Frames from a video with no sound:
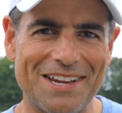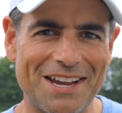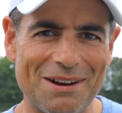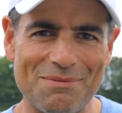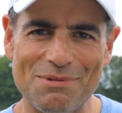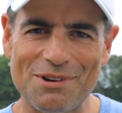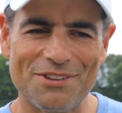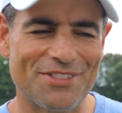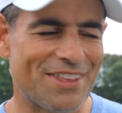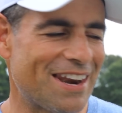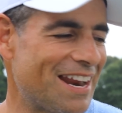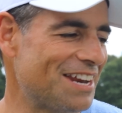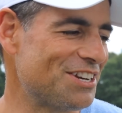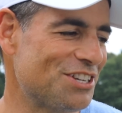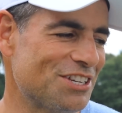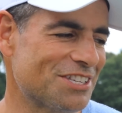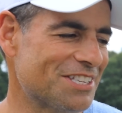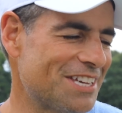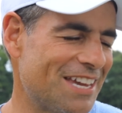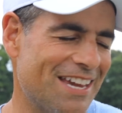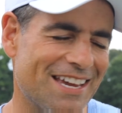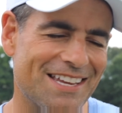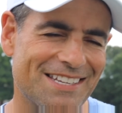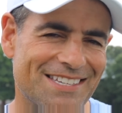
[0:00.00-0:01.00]
camera that I
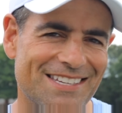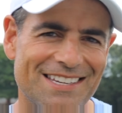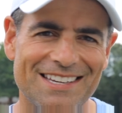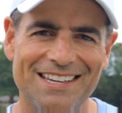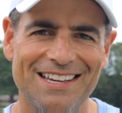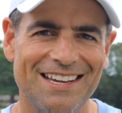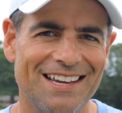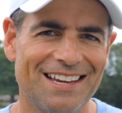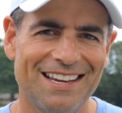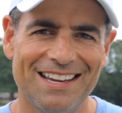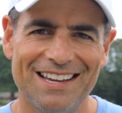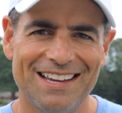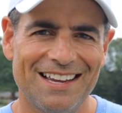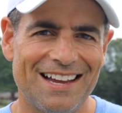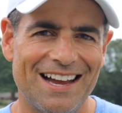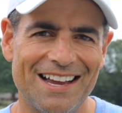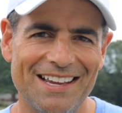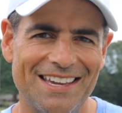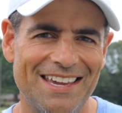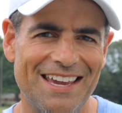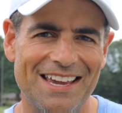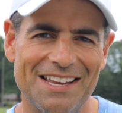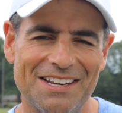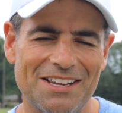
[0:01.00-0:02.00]
just can't
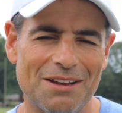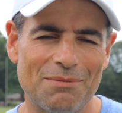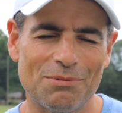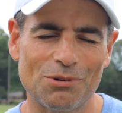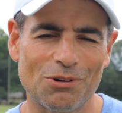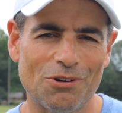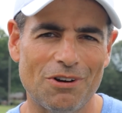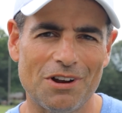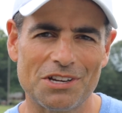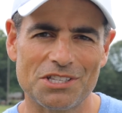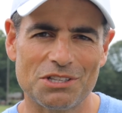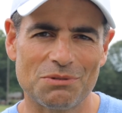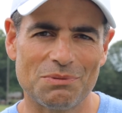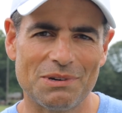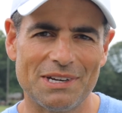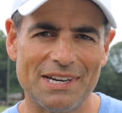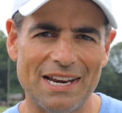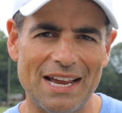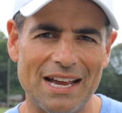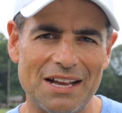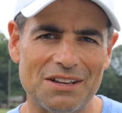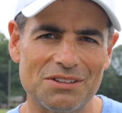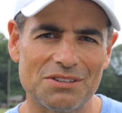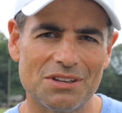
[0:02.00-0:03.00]
I can't come across that
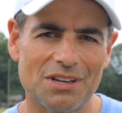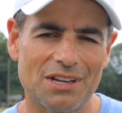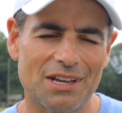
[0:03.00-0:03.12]
way now.